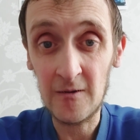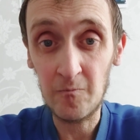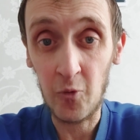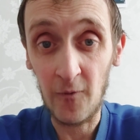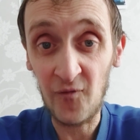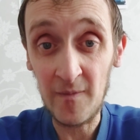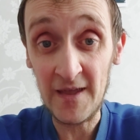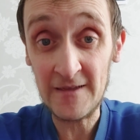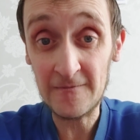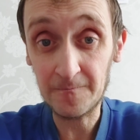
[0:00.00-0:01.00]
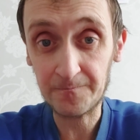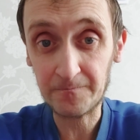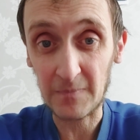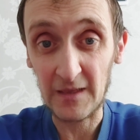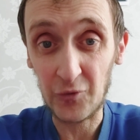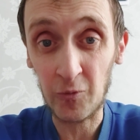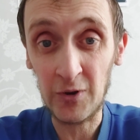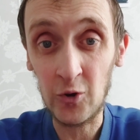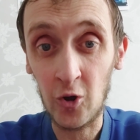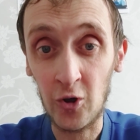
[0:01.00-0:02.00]
But for me, it's
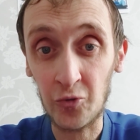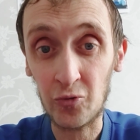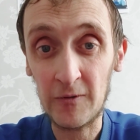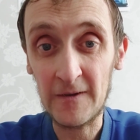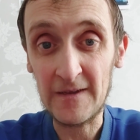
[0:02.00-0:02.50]
one of those.